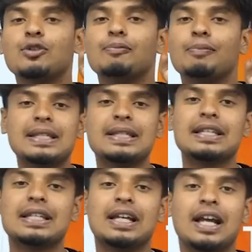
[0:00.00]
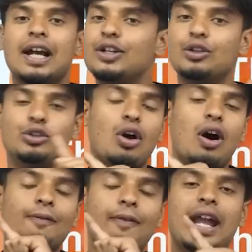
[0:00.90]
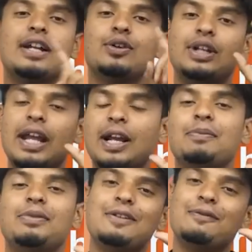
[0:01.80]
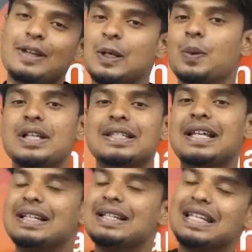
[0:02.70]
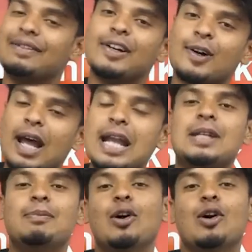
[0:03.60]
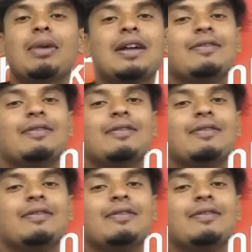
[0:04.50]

to miss, do not forget to take up the VQuiz that is given right below my